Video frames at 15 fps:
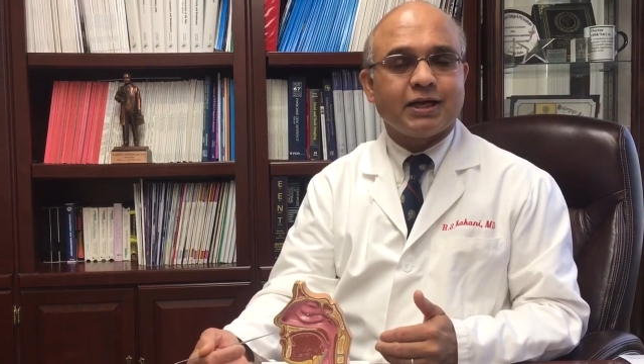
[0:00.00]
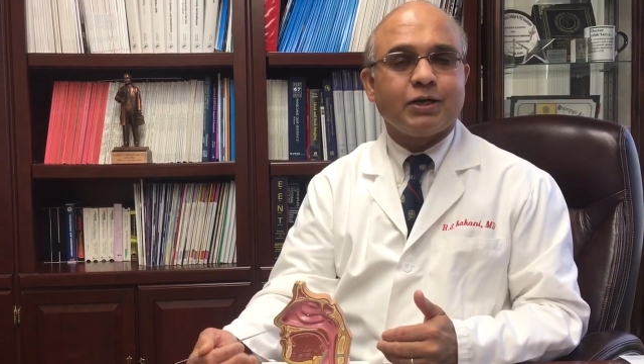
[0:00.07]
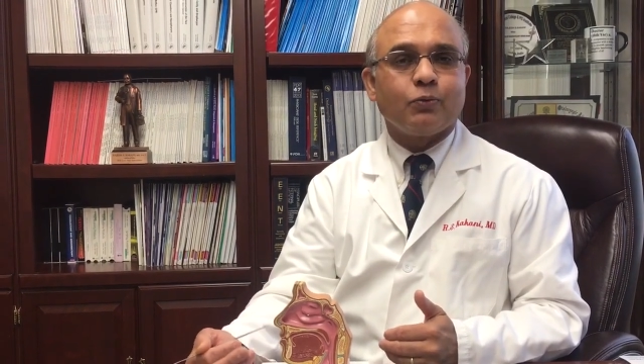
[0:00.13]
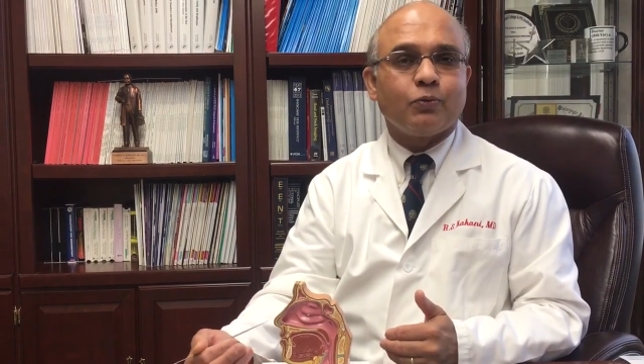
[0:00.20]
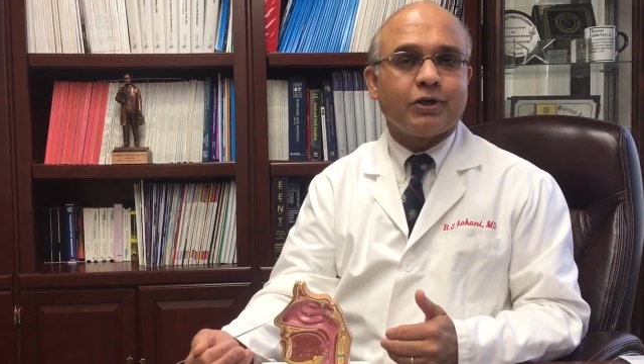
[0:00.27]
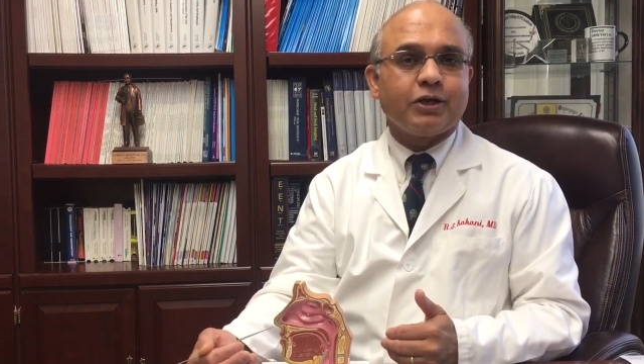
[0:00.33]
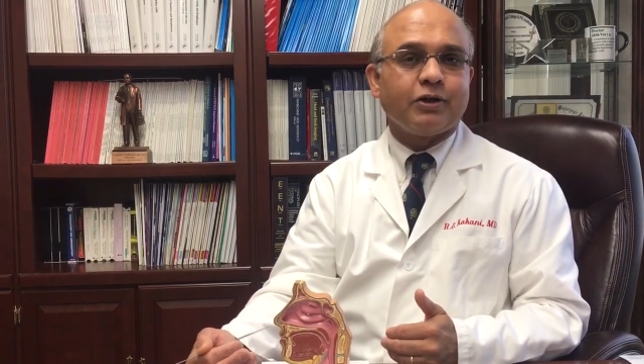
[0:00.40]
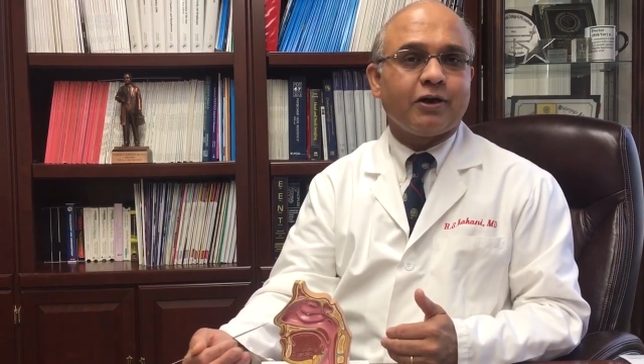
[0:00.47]

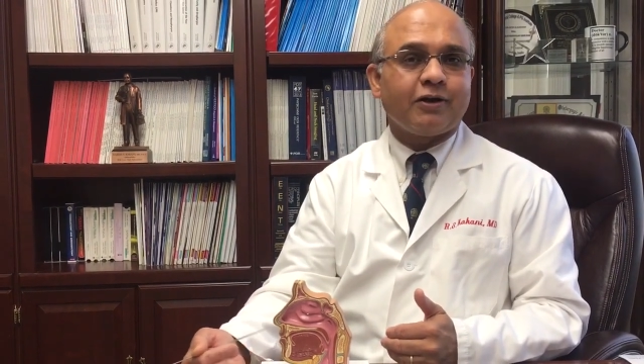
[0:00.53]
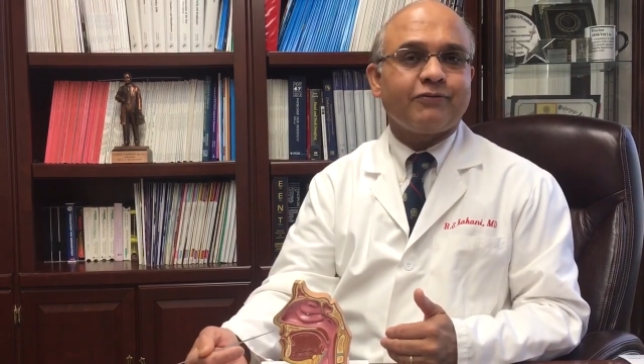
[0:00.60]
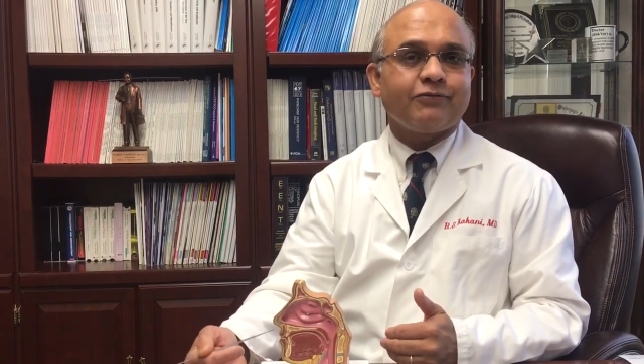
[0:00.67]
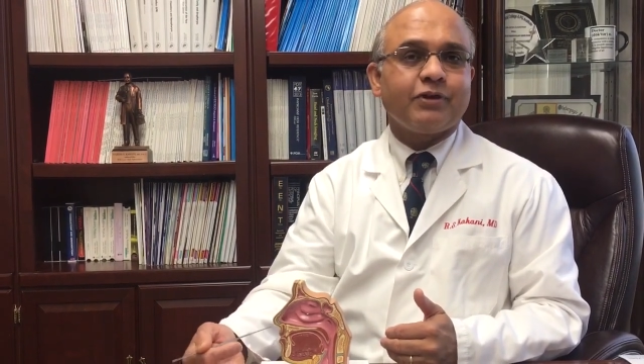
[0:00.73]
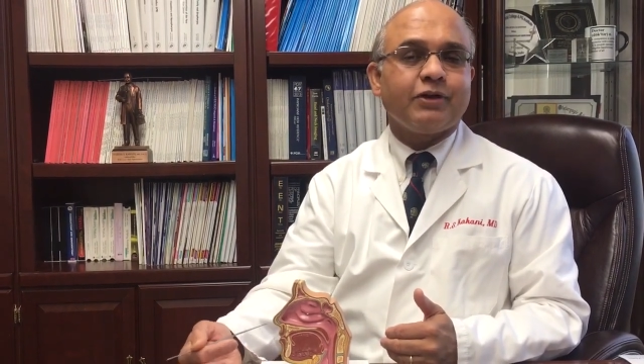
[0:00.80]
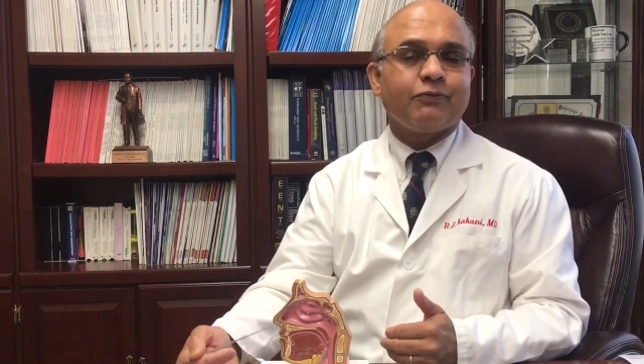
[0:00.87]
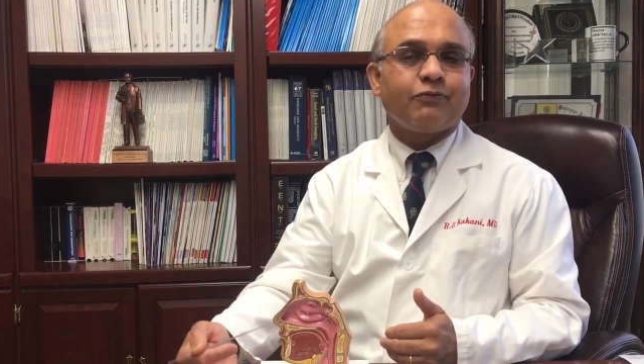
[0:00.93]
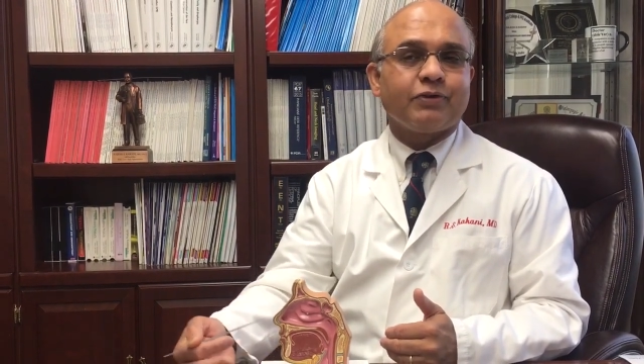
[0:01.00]
and very
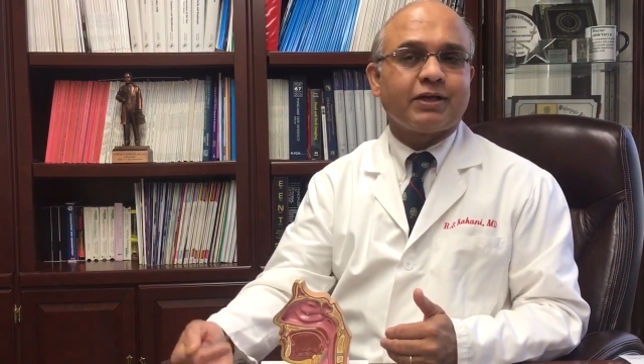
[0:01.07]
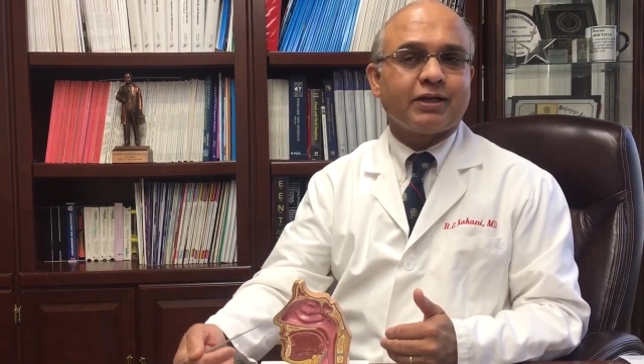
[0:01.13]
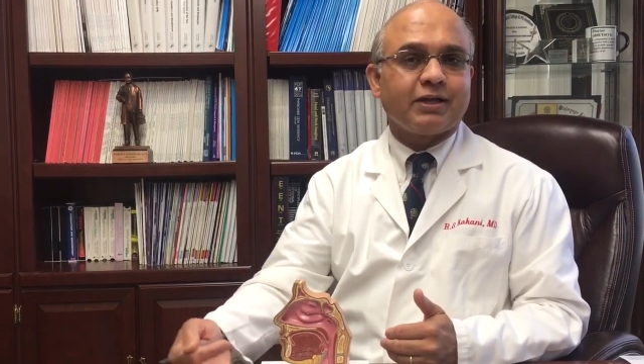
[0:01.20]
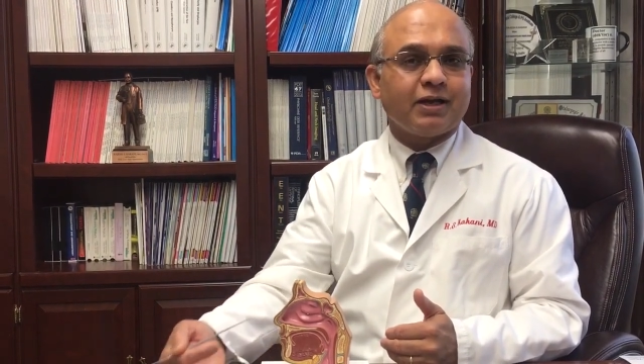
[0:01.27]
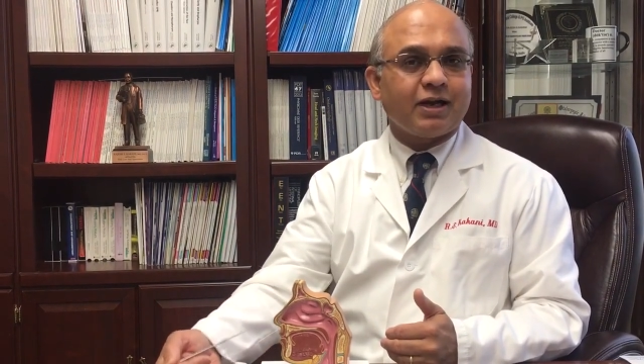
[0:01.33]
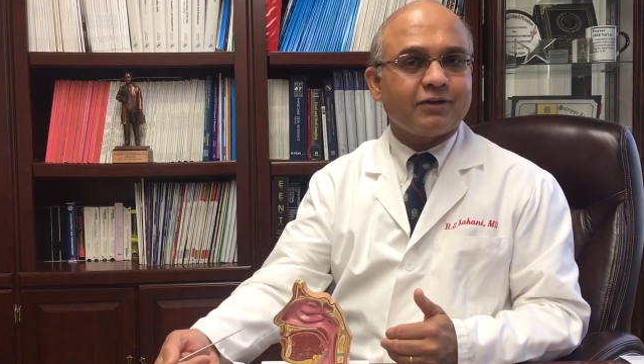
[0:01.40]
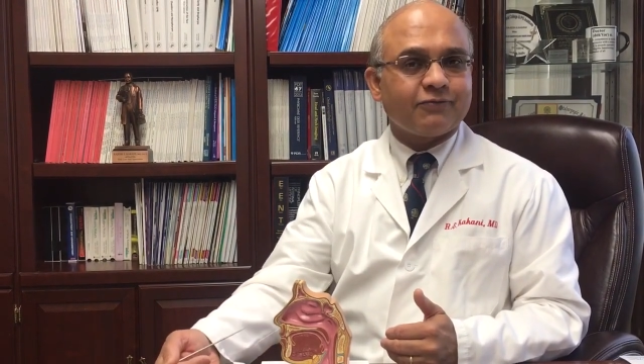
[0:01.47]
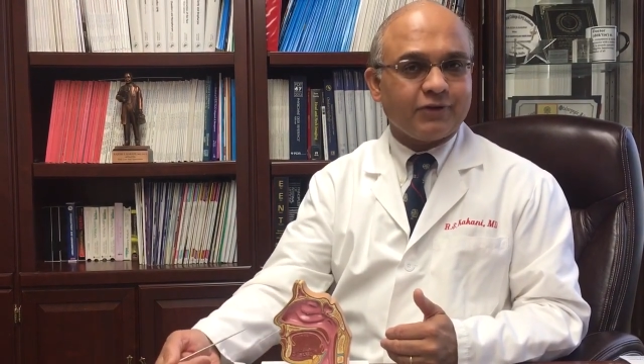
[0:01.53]
often if we
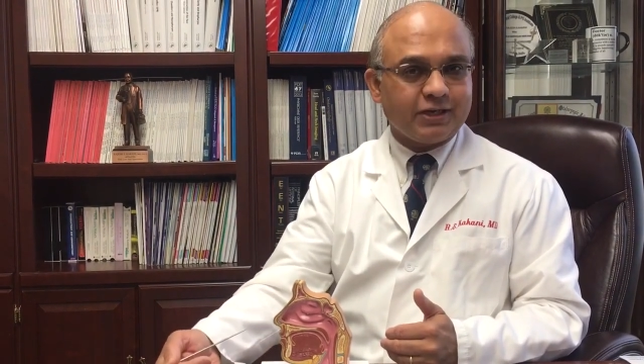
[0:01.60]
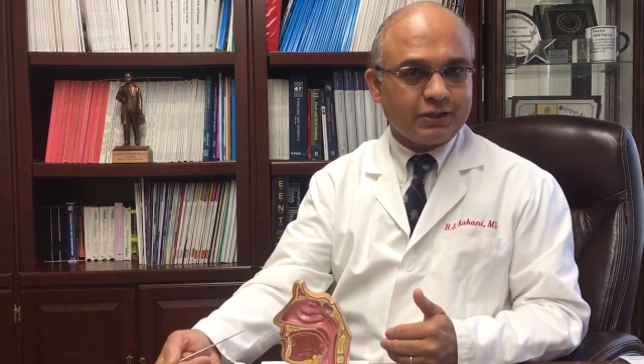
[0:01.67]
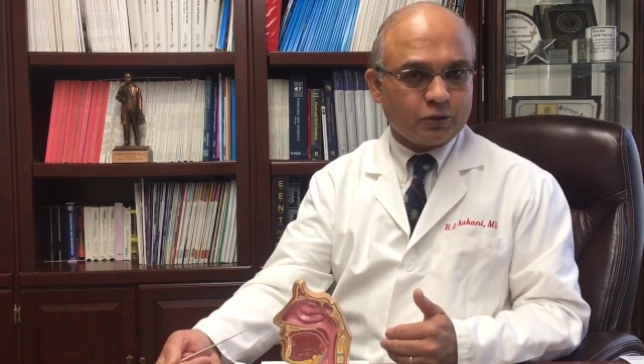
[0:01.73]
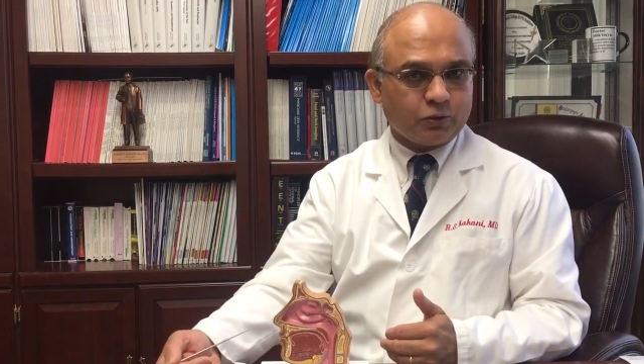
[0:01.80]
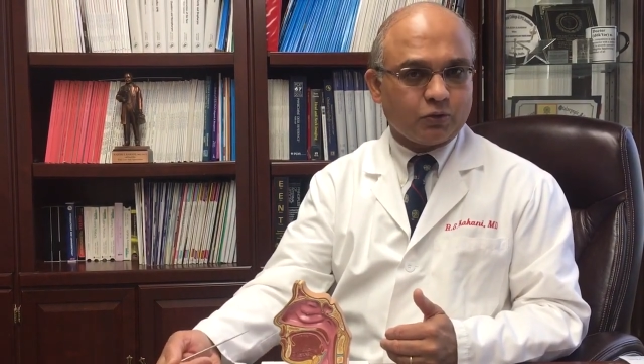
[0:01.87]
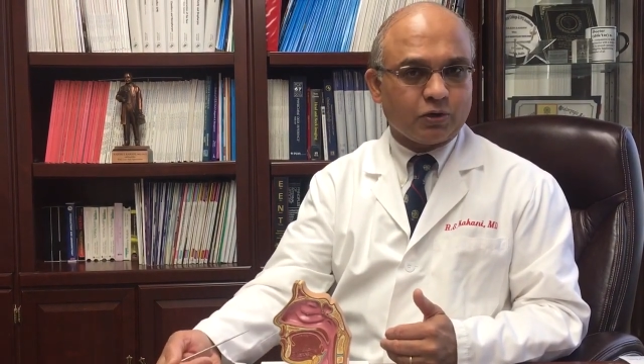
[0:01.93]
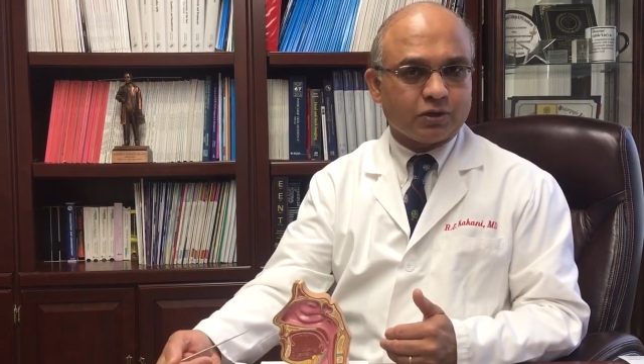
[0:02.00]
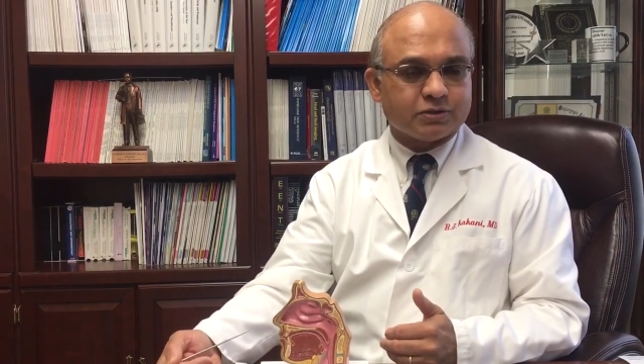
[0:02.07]
cannot find a
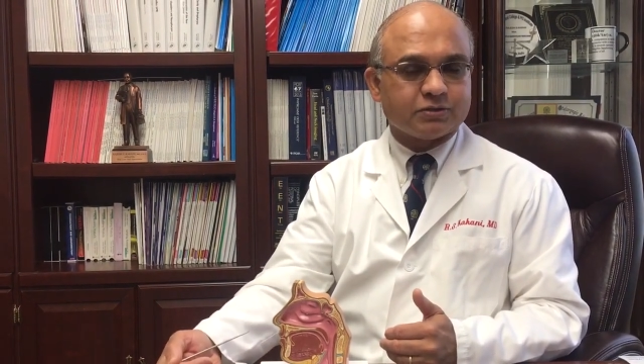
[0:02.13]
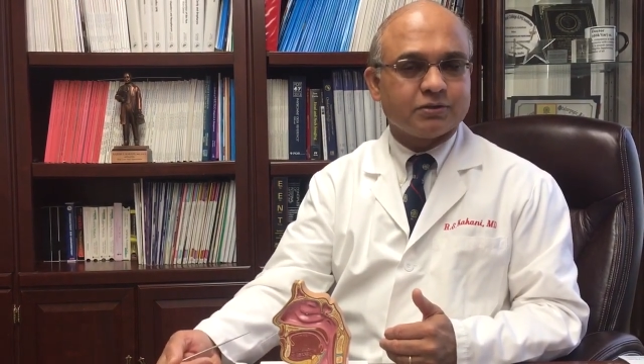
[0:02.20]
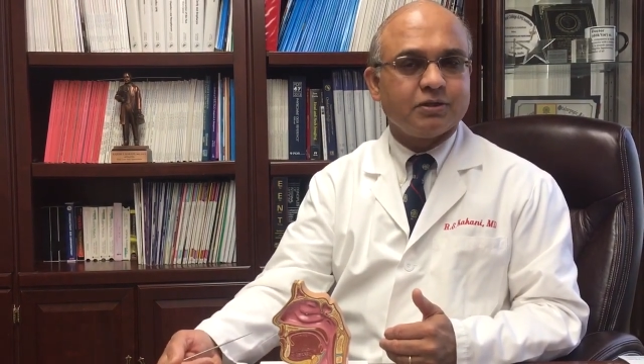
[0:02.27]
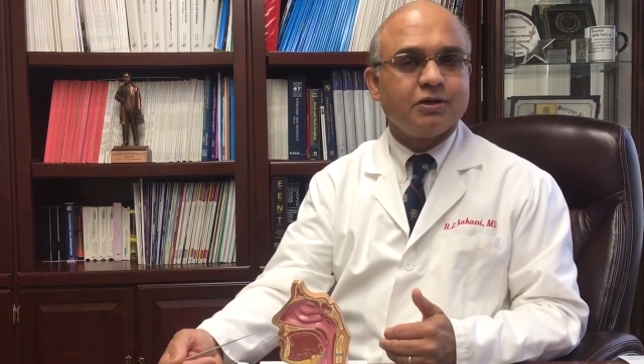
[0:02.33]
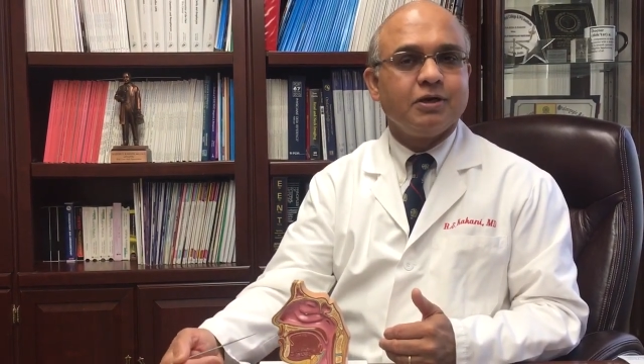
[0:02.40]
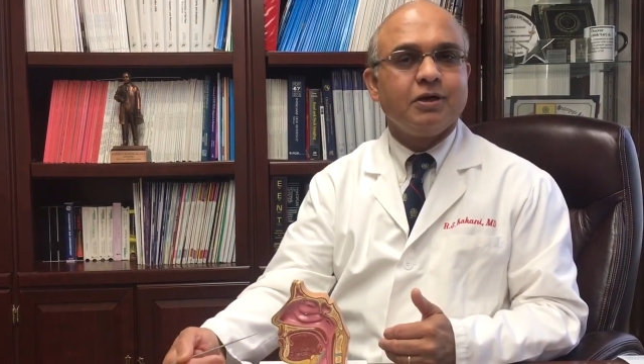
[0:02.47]
cause,